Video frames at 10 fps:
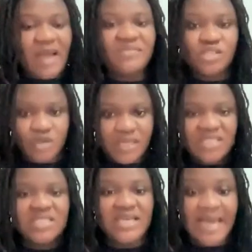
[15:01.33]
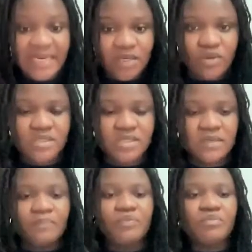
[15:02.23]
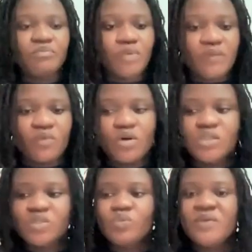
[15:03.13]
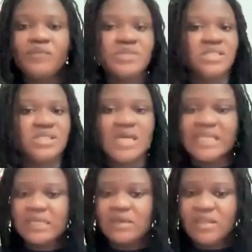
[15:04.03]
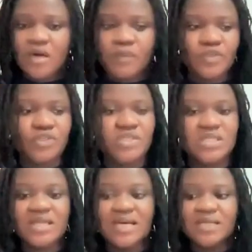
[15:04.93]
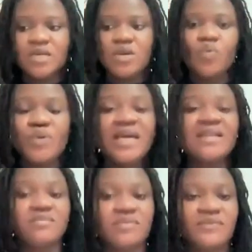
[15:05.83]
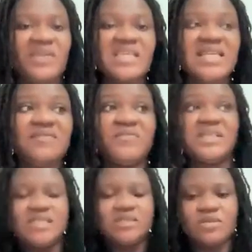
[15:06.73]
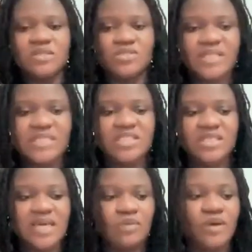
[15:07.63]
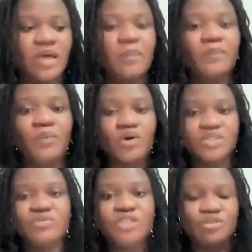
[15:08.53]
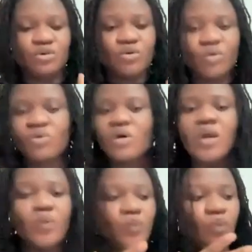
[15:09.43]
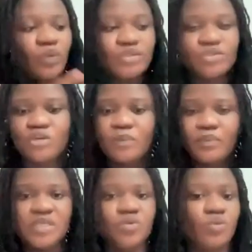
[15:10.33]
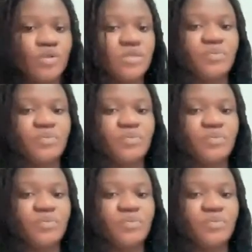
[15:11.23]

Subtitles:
we have this strategy guiding us, But of course, if we get another opportunity that we can easily fit into the strategy that will help us reach your goal, we want to jump on it, we want